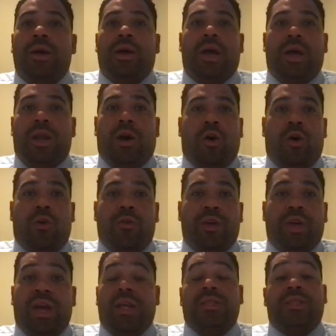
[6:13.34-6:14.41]
and all the
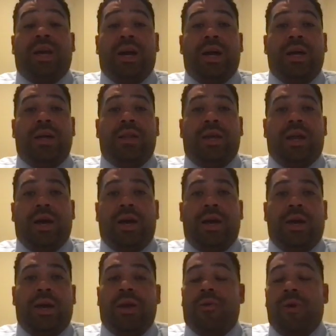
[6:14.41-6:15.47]
kids that
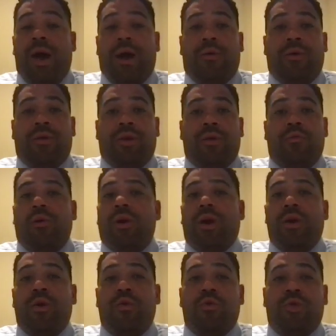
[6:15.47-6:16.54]
I interact with. I want to
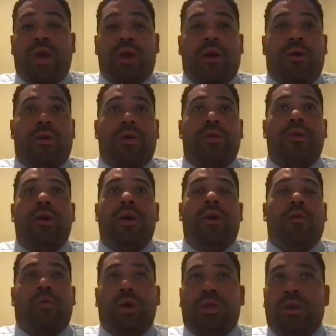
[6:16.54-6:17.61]
know who they are and
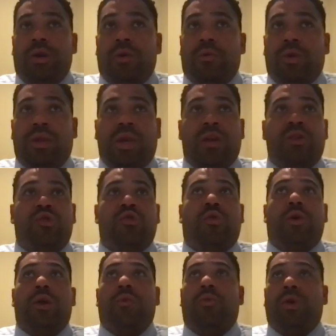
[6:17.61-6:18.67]
what they
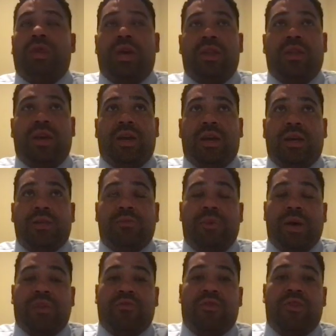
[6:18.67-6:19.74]
enjoy and what they think is
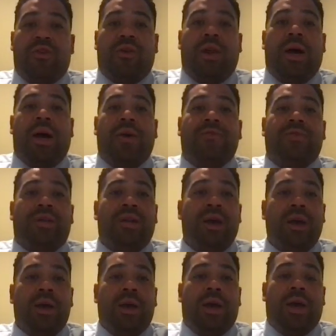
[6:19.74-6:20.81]
best for their lives,
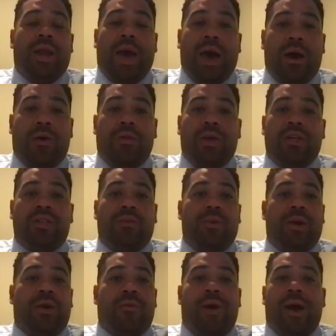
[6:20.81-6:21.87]
and how they should be
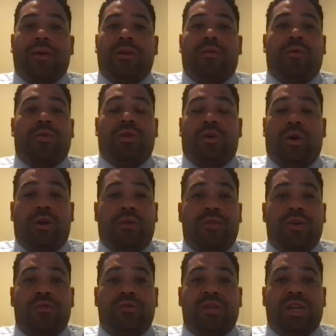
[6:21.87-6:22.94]
interacted with and all of
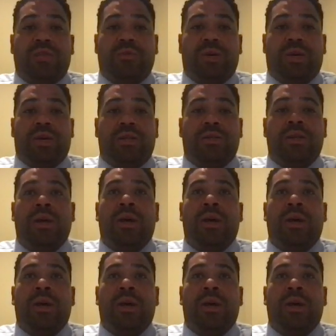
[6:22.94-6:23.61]
those things, because